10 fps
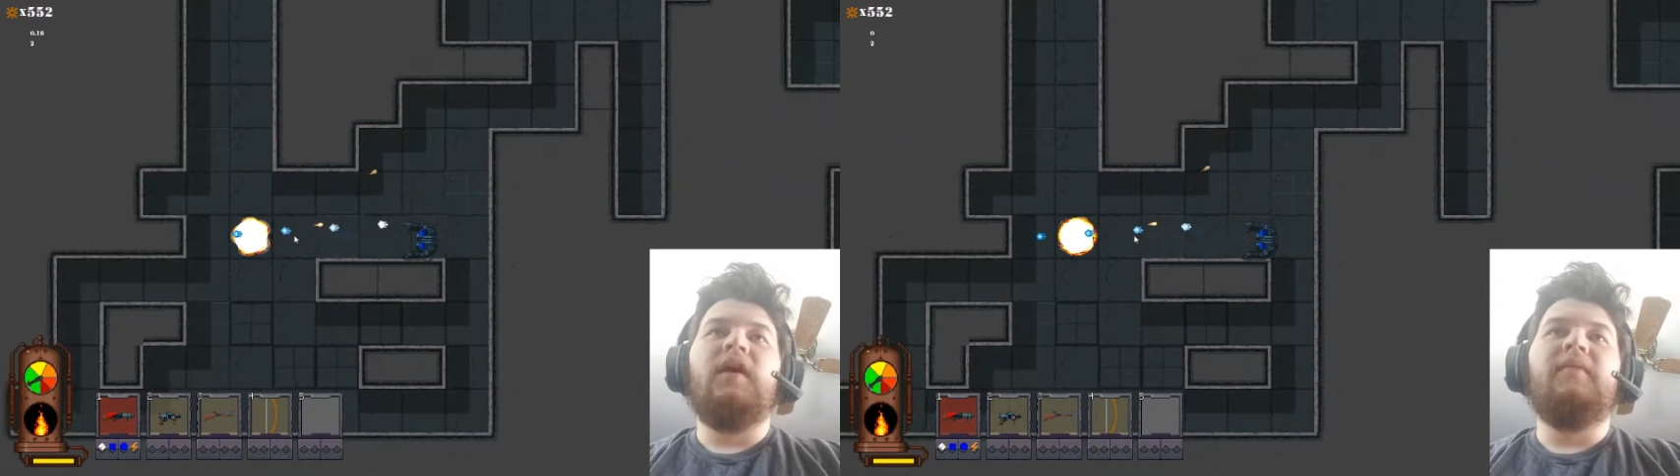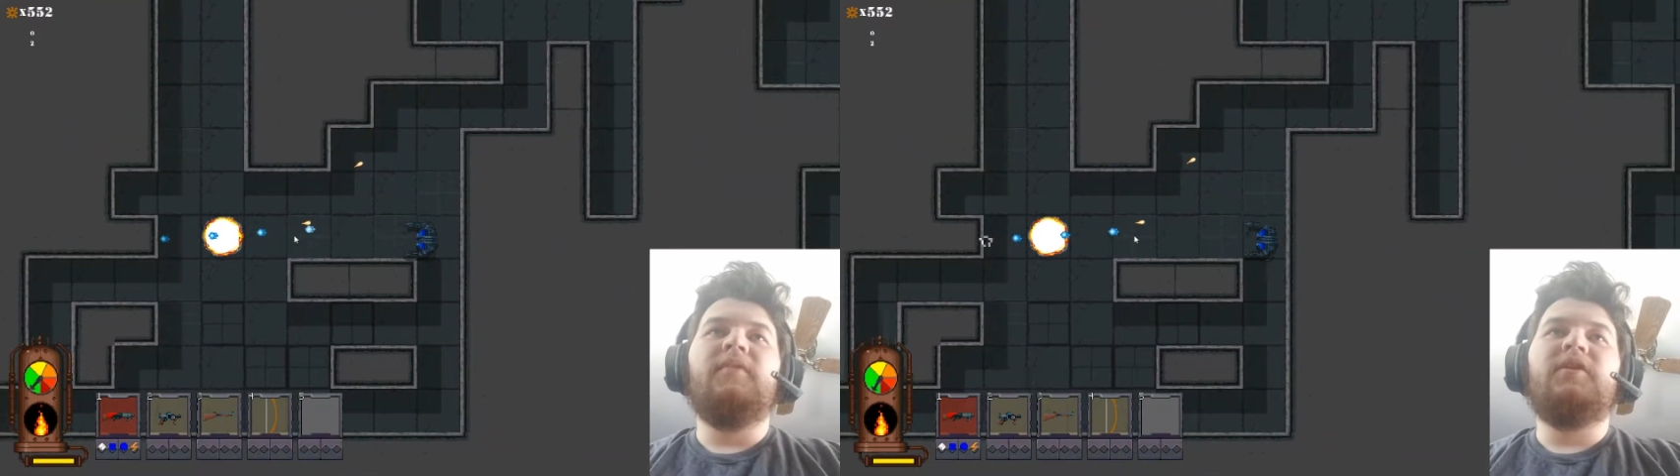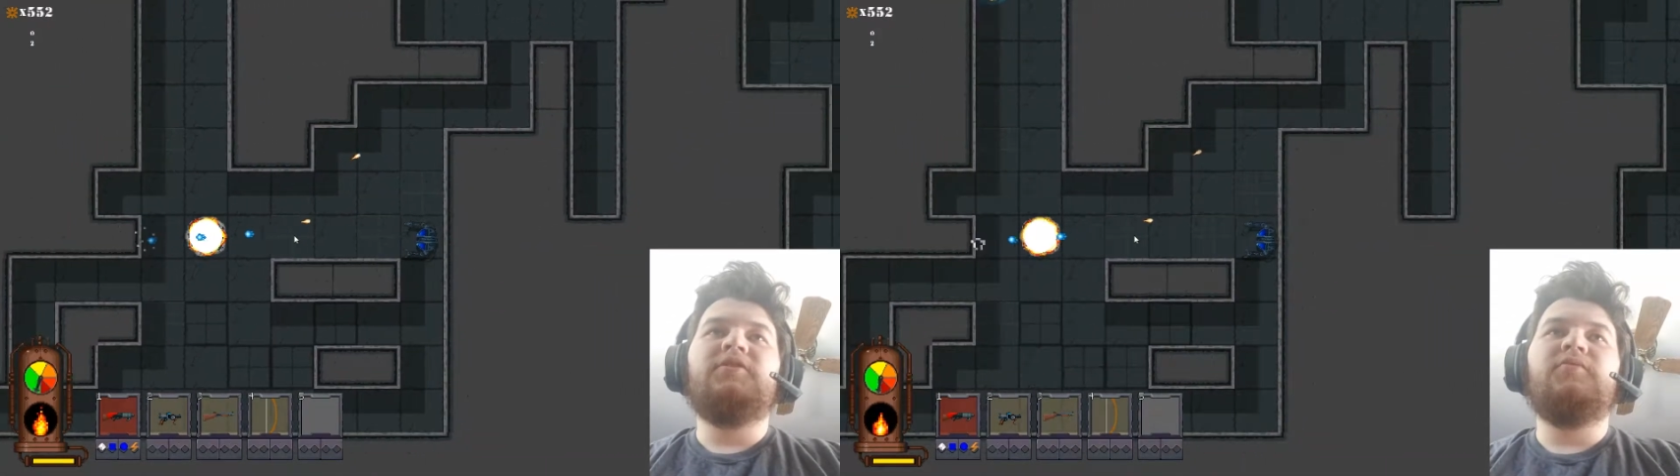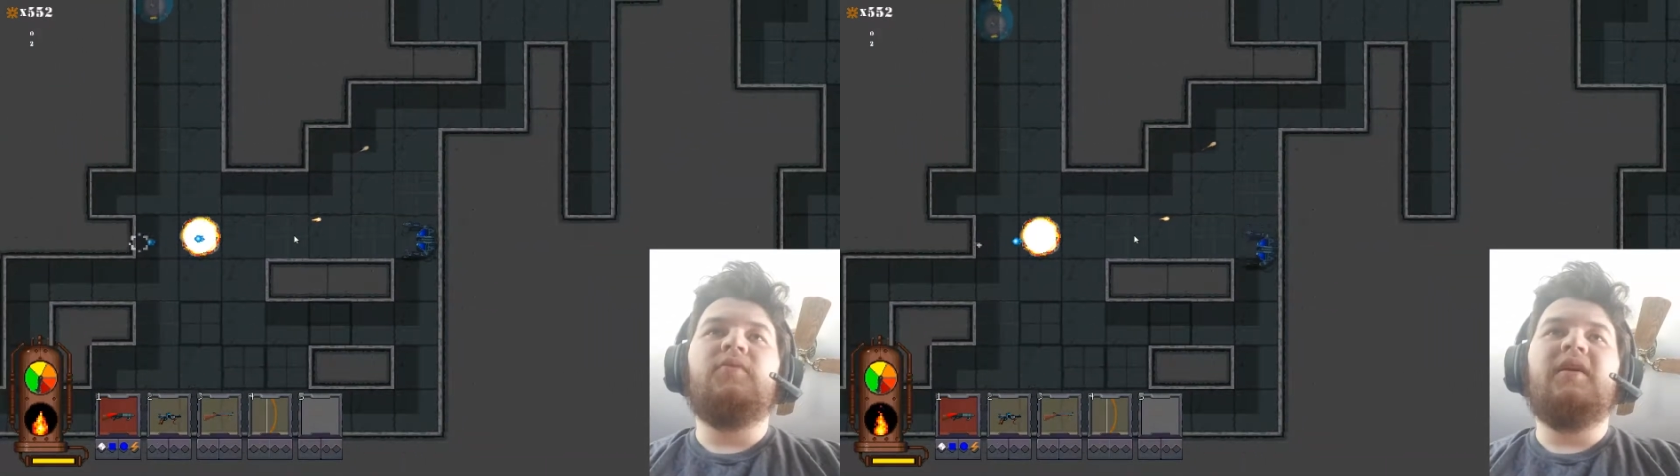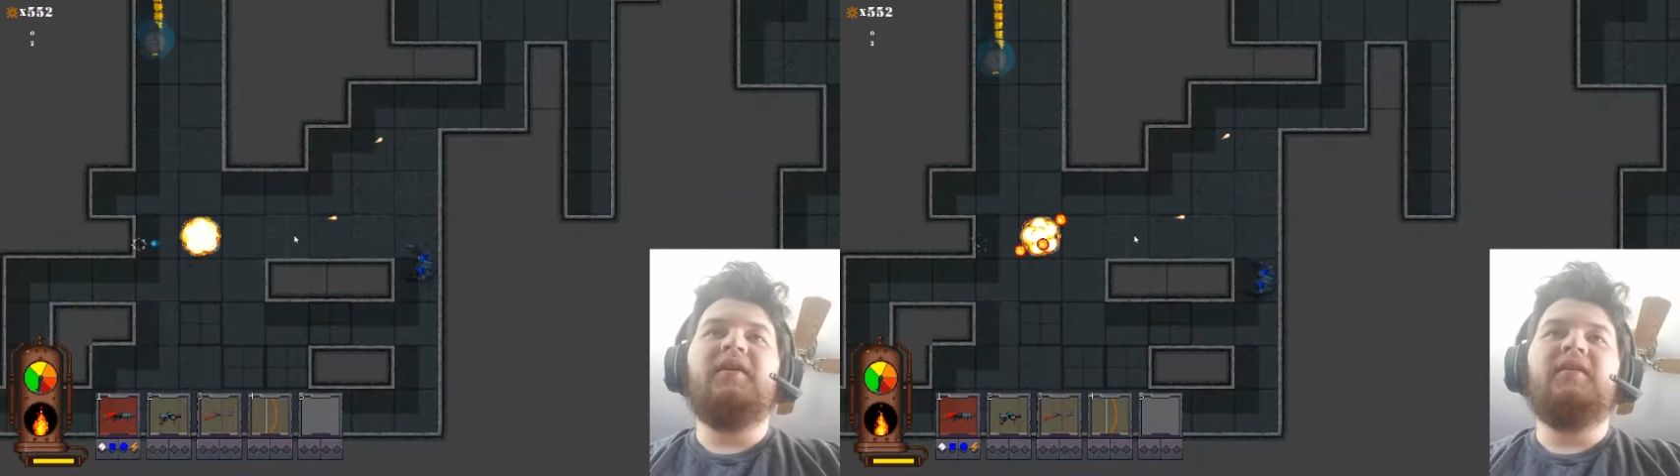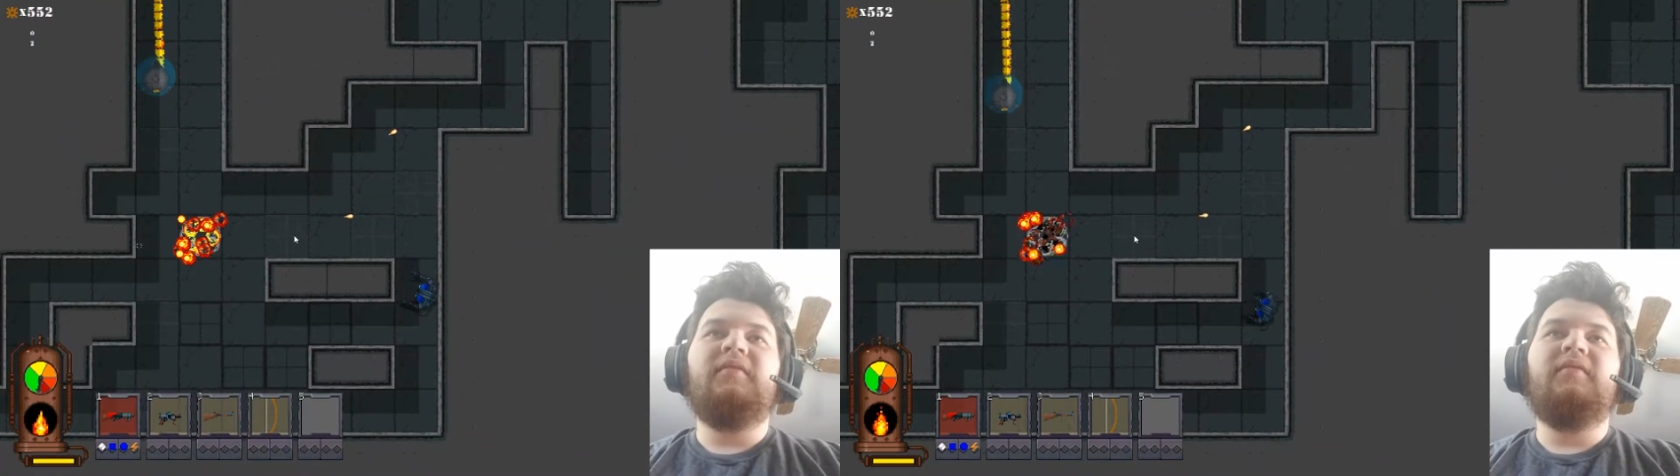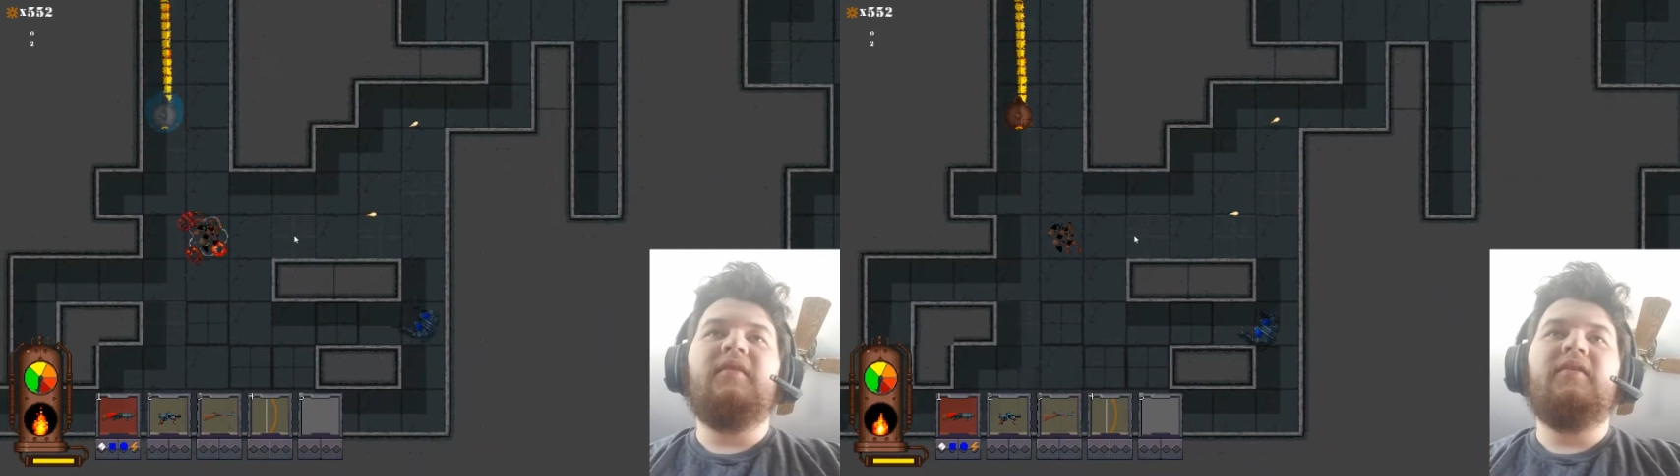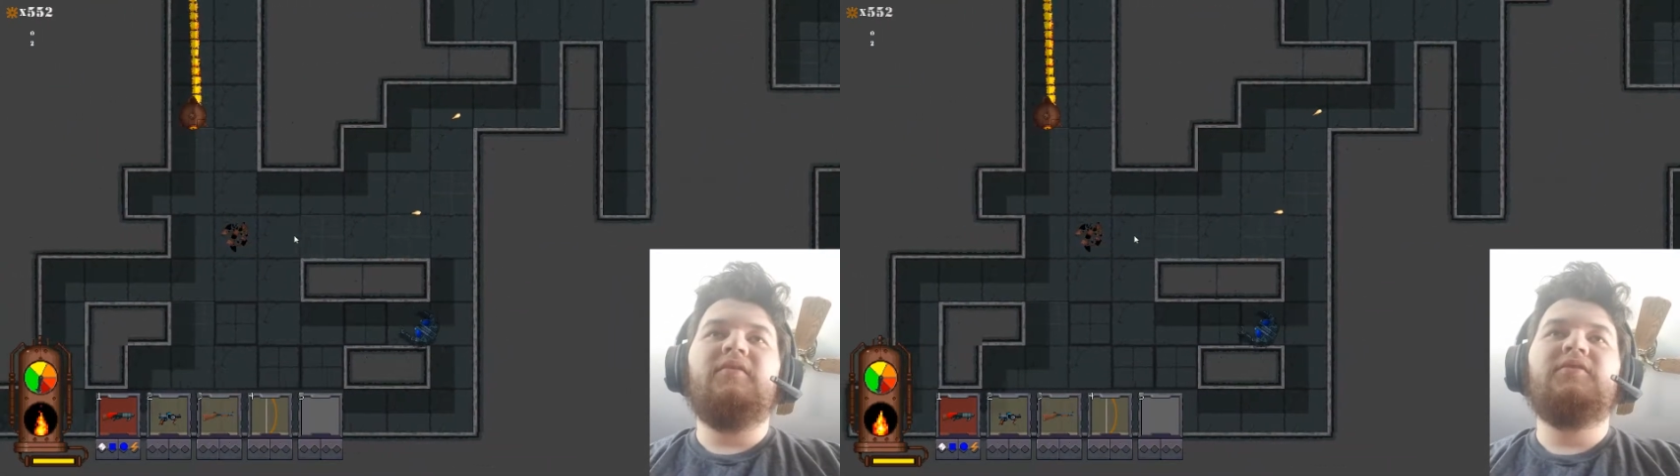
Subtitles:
I'm not sure what I did there,